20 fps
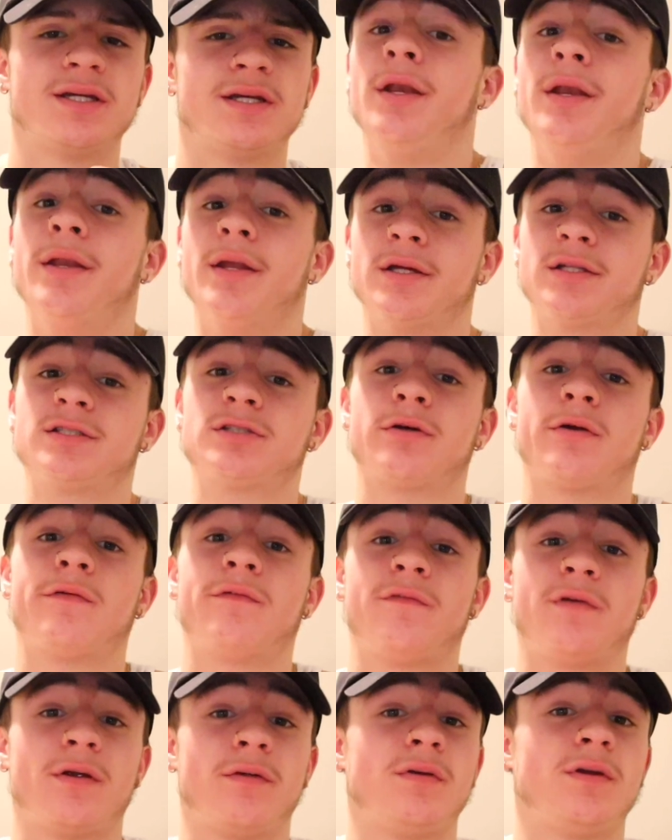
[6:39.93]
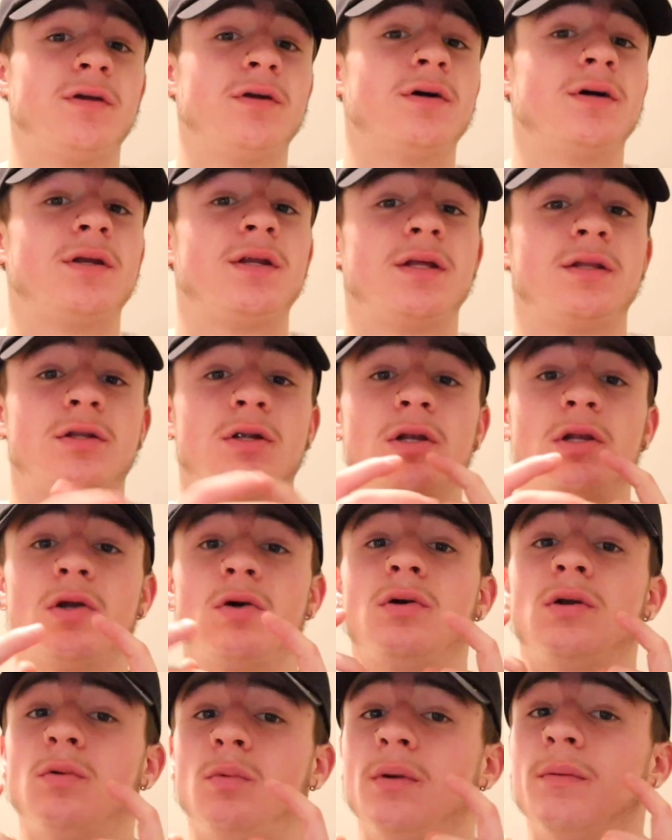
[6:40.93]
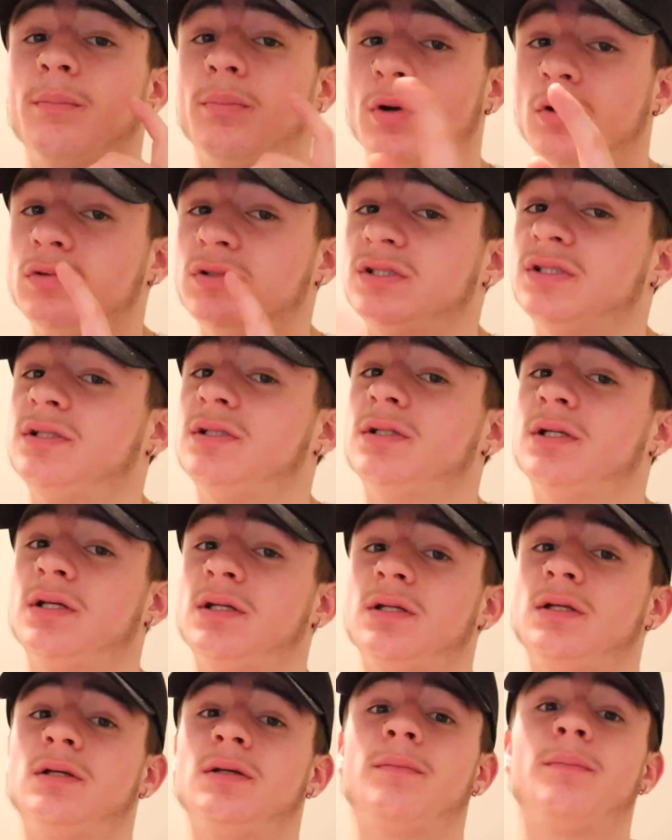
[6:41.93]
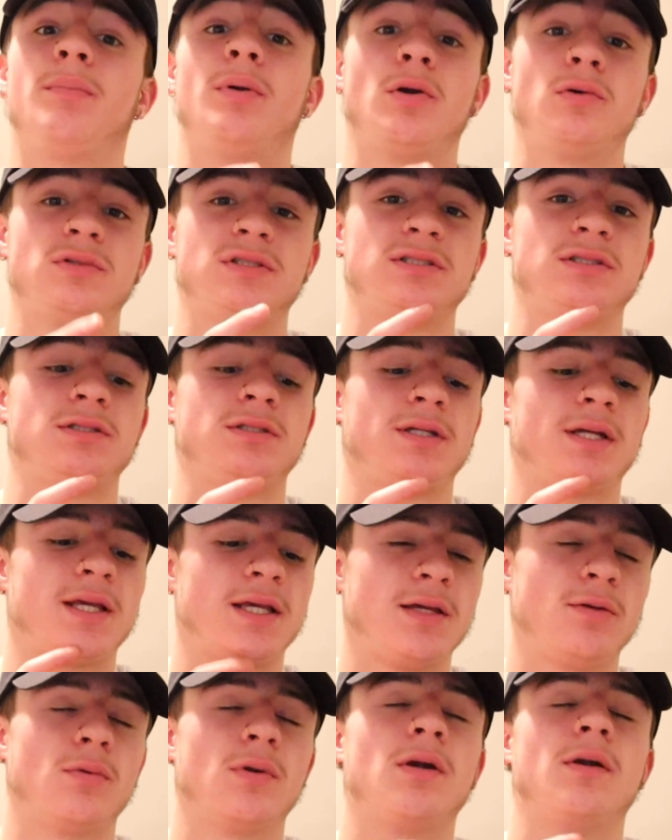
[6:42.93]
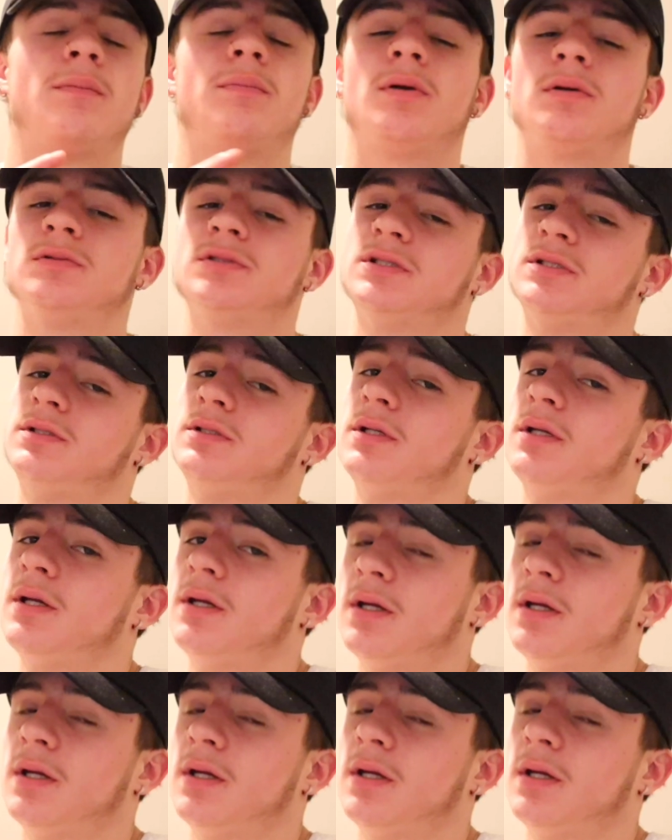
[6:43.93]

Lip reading: Nuts are very good and they're loaded with protein in it. Protein, keyword protein.